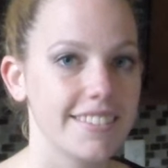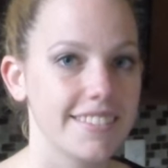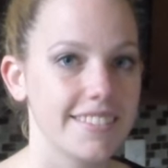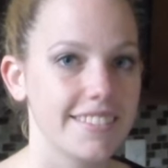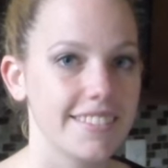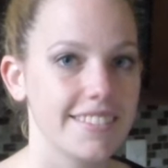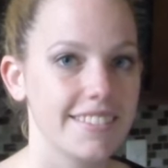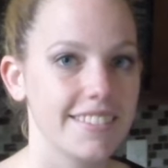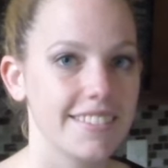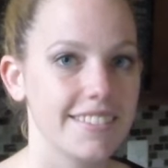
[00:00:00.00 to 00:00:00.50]

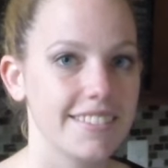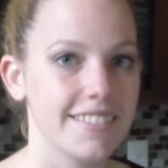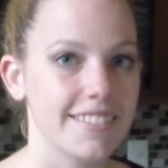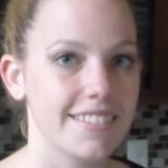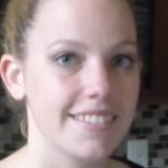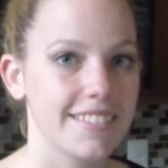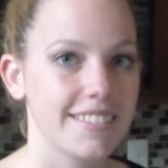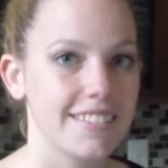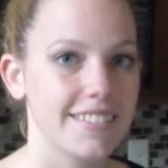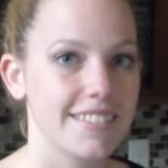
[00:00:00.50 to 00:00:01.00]

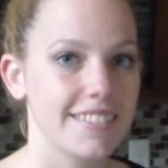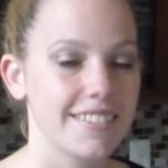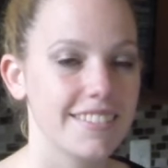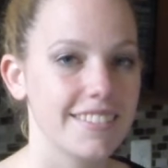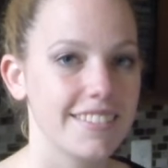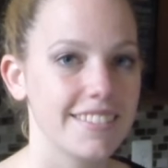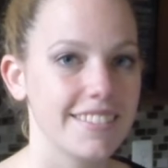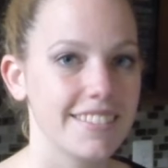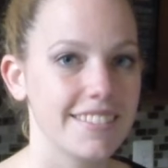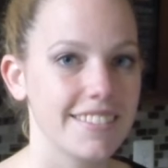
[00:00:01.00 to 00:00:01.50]

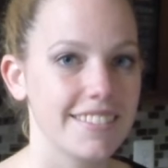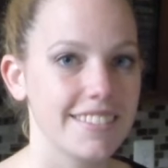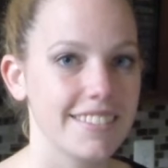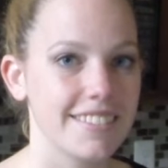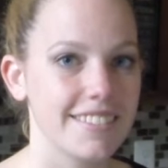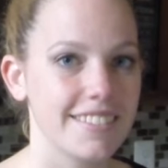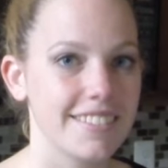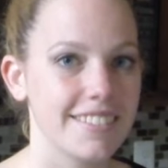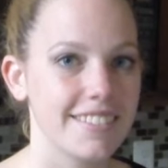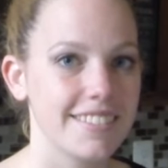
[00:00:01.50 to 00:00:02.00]

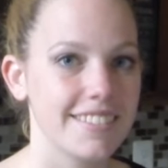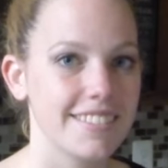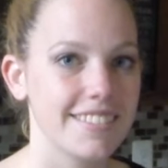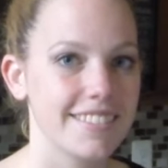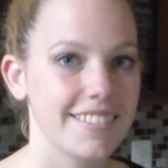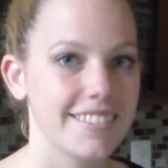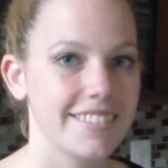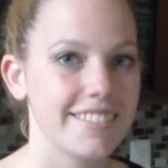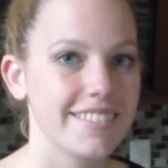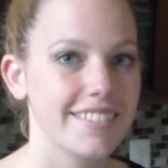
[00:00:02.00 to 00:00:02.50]

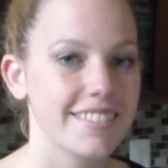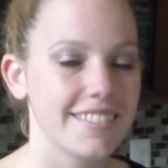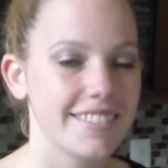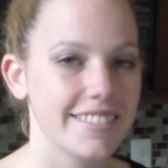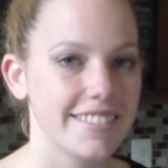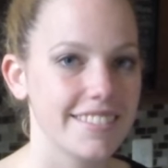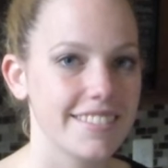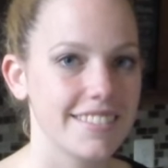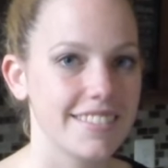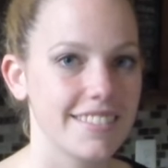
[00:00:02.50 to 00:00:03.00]

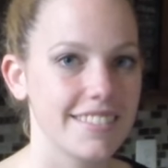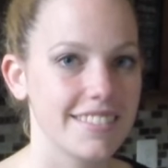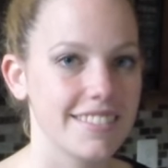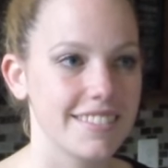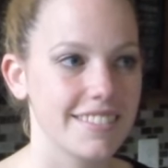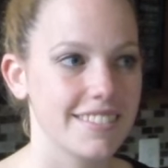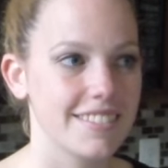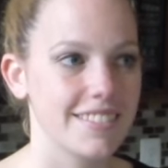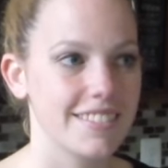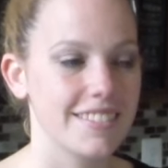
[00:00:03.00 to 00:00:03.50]

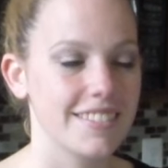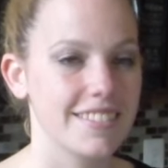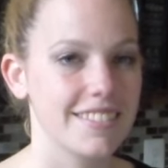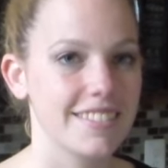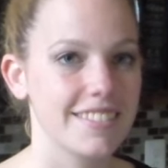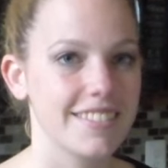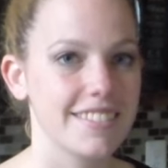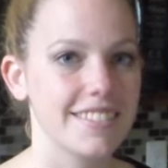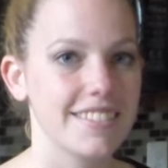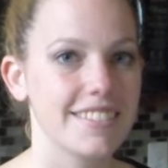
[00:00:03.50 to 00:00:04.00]

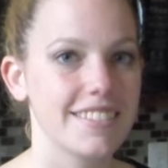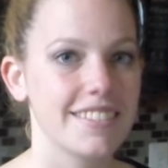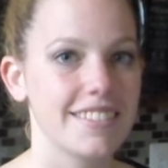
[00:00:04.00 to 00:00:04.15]
[no speech]